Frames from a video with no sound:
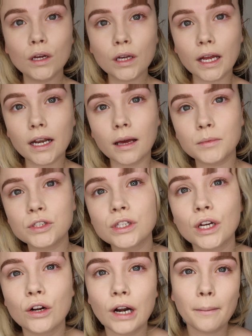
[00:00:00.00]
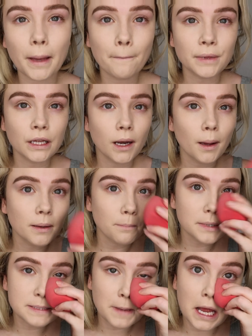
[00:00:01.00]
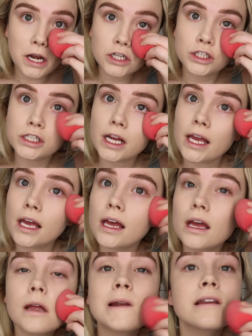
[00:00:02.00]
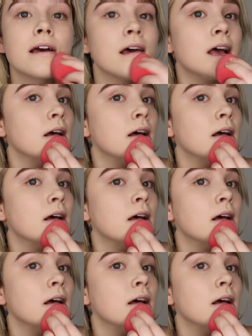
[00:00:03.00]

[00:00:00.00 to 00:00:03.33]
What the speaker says: Okay, now I'm just gonna grab my blending sponge and